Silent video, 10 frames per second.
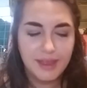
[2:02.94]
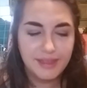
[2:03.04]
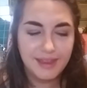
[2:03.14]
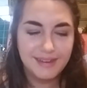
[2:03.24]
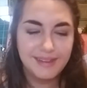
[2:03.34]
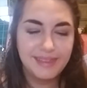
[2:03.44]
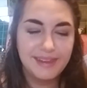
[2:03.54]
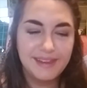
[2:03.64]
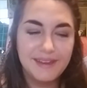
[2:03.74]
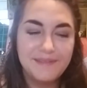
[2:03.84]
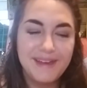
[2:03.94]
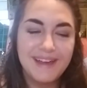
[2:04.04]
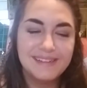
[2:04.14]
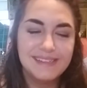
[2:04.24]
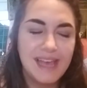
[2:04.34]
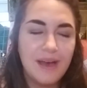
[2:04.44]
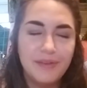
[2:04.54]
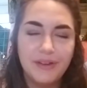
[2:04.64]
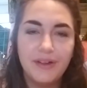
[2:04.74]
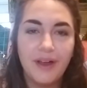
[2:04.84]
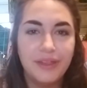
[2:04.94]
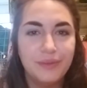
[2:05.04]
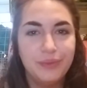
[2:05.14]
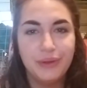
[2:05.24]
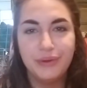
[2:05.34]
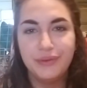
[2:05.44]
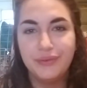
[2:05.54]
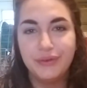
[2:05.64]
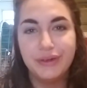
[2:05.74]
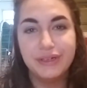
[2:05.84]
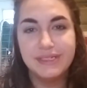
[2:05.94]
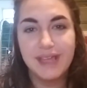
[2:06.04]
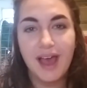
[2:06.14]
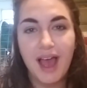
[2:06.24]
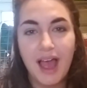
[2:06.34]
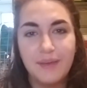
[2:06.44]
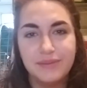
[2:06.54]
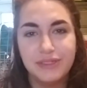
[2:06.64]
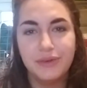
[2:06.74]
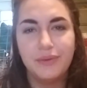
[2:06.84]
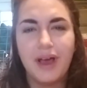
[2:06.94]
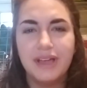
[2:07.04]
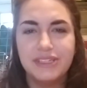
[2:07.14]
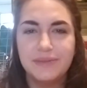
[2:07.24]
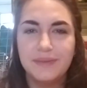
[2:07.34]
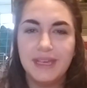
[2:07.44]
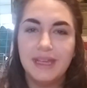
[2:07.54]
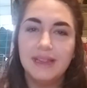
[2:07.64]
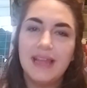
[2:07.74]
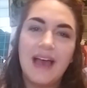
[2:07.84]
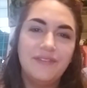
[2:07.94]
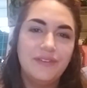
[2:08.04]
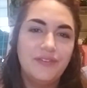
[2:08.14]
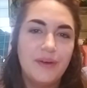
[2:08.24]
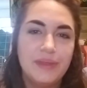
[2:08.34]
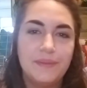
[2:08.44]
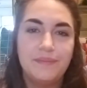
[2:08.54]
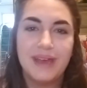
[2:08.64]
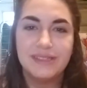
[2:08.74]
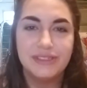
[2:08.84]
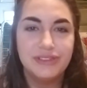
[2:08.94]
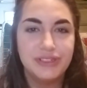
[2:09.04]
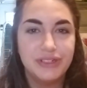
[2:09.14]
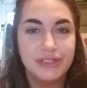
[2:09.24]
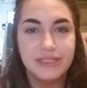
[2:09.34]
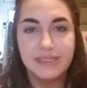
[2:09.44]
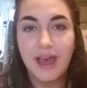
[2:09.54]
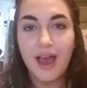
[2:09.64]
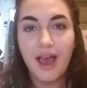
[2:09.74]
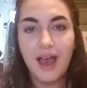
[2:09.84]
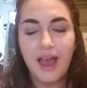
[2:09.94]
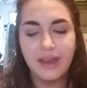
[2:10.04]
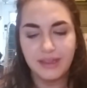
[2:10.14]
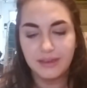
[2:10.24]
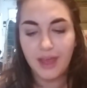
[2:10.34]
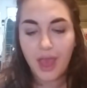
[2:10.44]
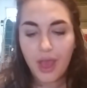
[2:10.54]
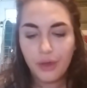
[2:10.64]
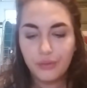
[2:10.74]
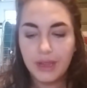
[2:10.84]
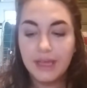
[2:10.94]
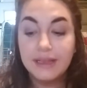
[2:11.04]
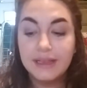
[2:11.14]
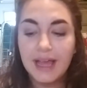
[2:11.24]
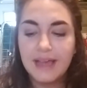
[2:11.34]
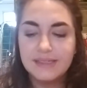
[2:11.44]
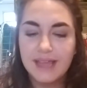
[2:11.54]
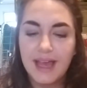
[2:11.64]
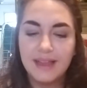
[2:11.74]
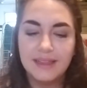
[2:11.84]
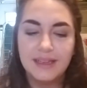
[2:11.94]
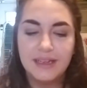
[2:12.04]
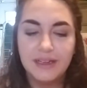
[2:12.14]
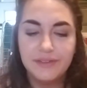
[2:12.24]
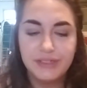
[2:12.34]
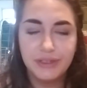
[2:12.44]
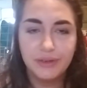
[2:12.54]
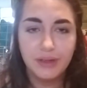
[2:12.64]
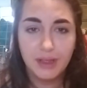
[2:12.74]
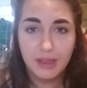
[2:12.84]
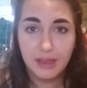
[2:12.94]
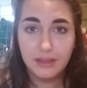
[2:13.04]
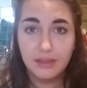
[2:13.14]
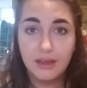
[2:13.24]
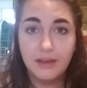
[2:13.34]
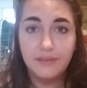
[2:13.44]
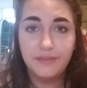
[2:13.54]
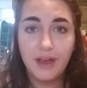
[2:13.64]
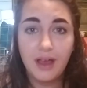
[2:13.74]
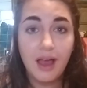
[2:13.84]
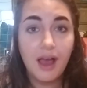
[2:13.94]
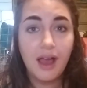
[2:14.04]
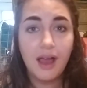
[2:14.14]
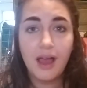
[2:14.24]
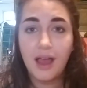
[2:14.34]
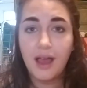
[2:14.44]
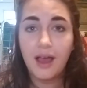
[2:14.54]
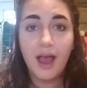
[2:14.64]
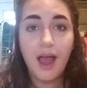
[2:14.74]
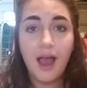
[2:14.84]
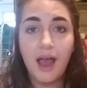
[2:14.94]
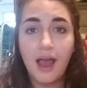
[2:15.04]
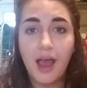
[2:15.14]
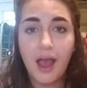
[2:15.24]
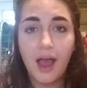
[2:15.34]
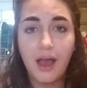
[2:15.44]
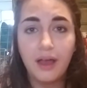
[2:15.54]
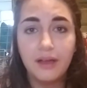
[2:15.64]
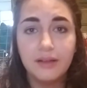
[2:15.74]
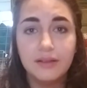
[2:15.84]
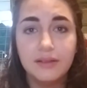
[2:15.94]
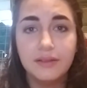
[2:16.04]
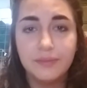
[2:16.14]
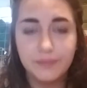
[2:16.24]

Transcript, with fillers: Then I think about summer, all the beautiful times you watched me laughing from the passenger side and realized I loved you in the fall.